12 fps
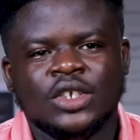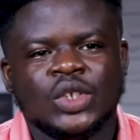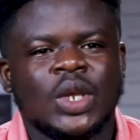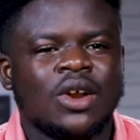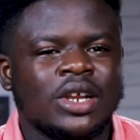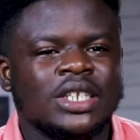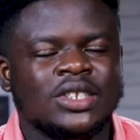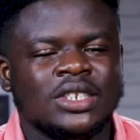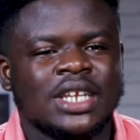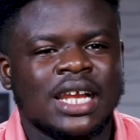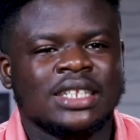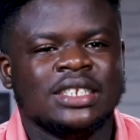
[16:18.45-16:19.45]
So according to
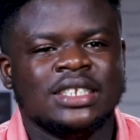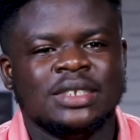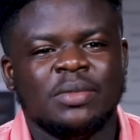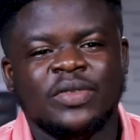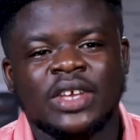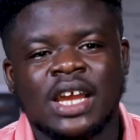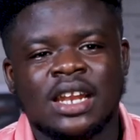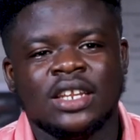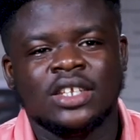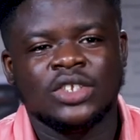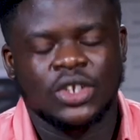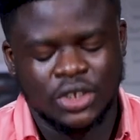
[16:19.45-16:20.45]
the Catechism of the
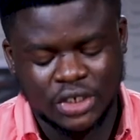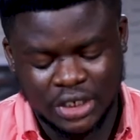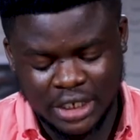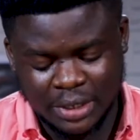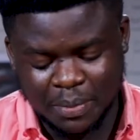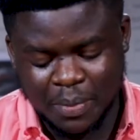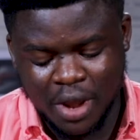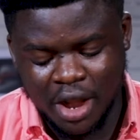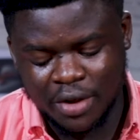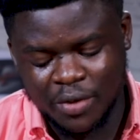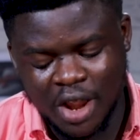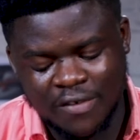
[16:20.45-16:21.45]
Catholic Church in
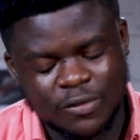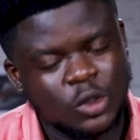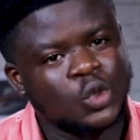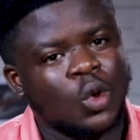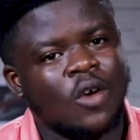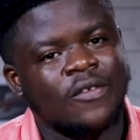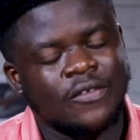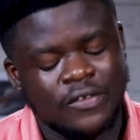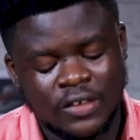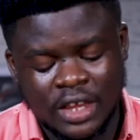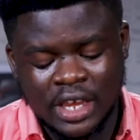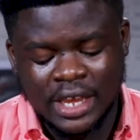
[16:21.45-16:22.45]
paragraph
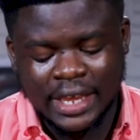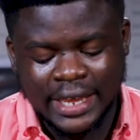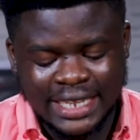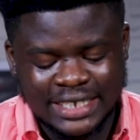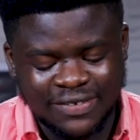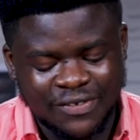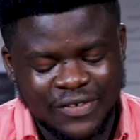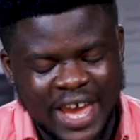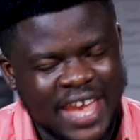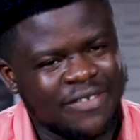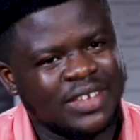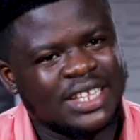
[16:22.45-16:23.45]

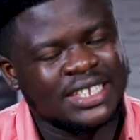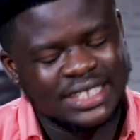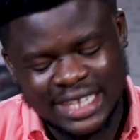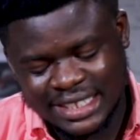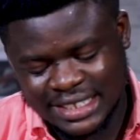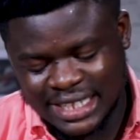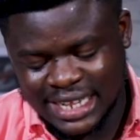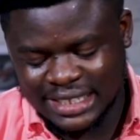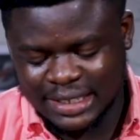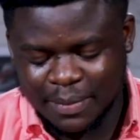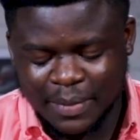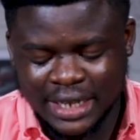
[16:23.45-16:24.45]
1285, it states
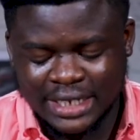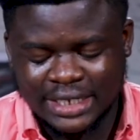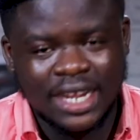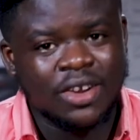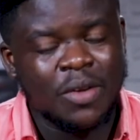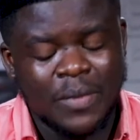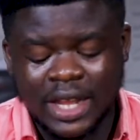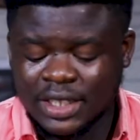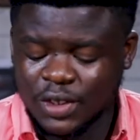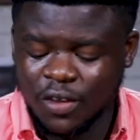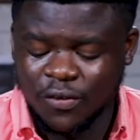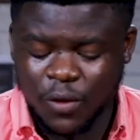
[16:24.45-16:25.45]
that by the
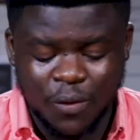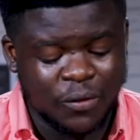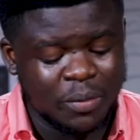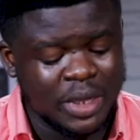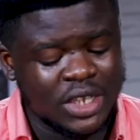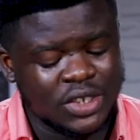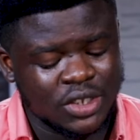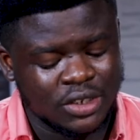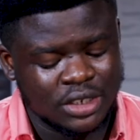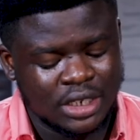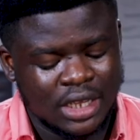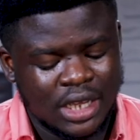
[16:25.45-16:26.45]
sacrament of
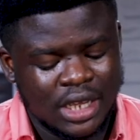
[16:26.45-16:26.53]
confirmation,